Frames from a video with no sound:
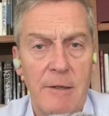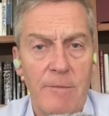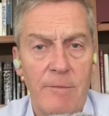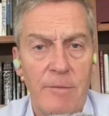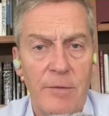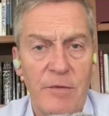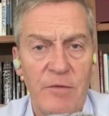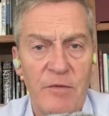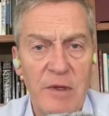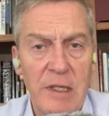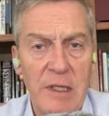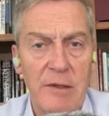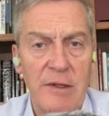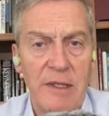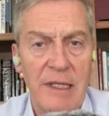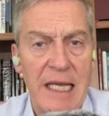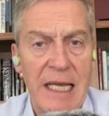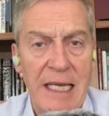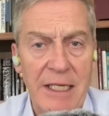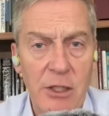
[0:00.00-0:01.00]
feel
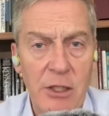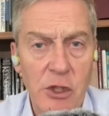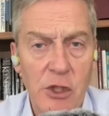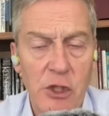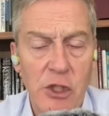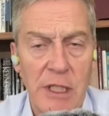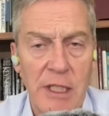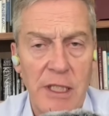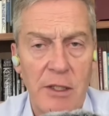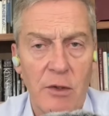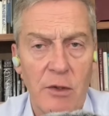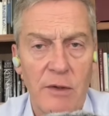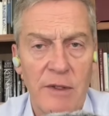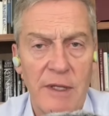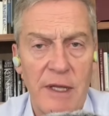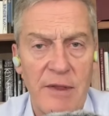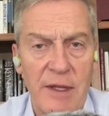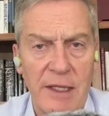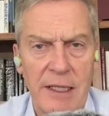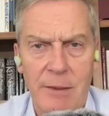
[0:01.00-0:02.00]
the energy or they
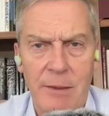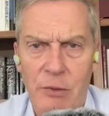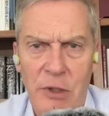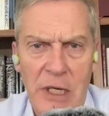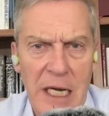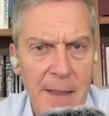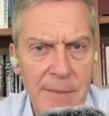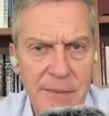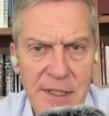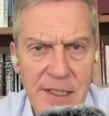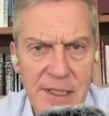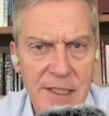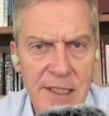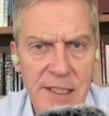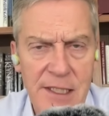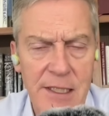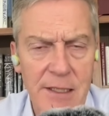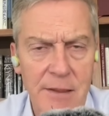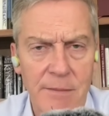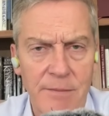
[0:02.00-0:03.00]
think that perhaps the
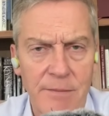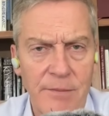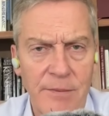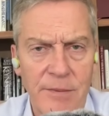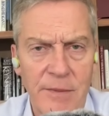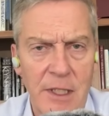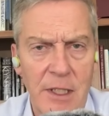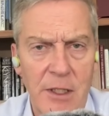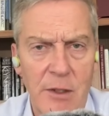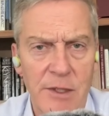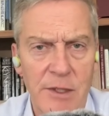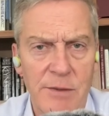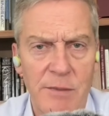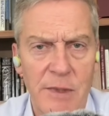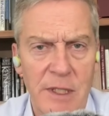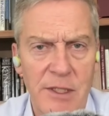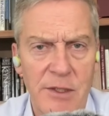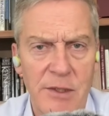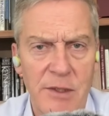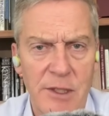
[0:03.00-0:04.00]
system,
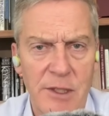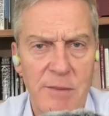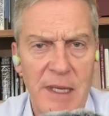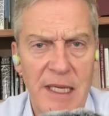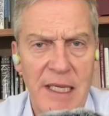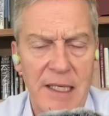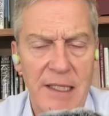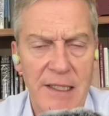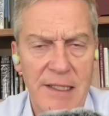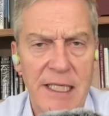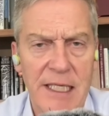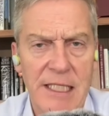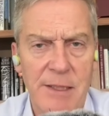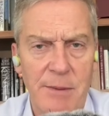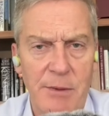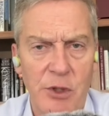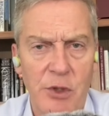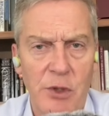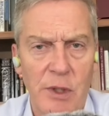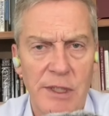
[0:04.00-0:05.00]
is making a sensible
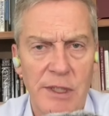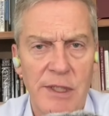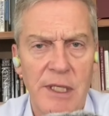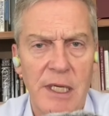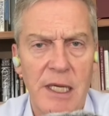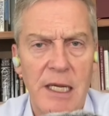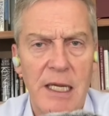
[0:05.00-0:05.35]
choice.